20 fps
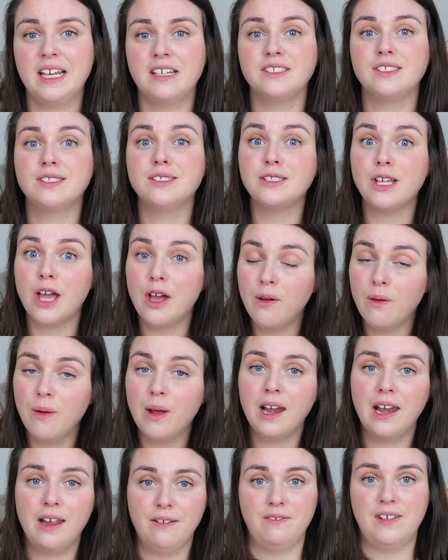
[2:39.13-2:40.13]
It's
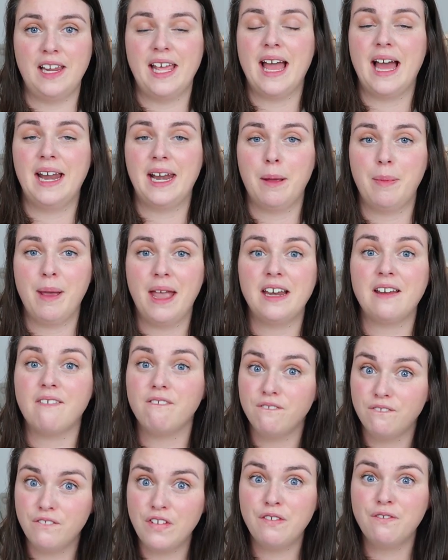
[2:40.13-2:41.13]
so lovely and I paid
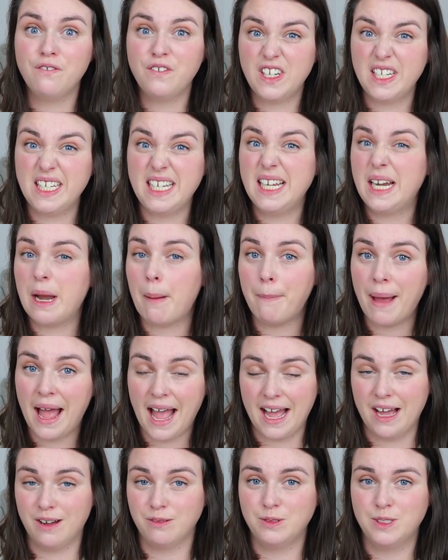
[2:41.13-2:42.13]

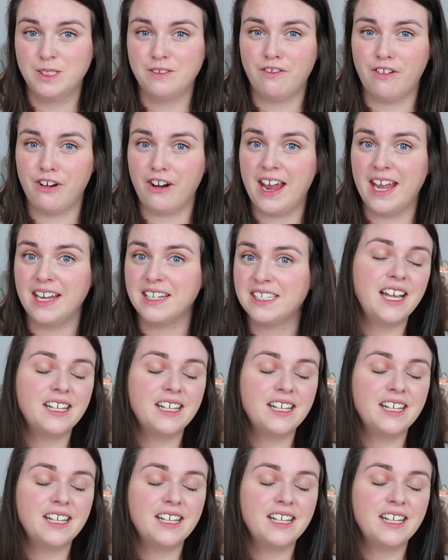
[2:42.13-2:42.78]
£15 for it.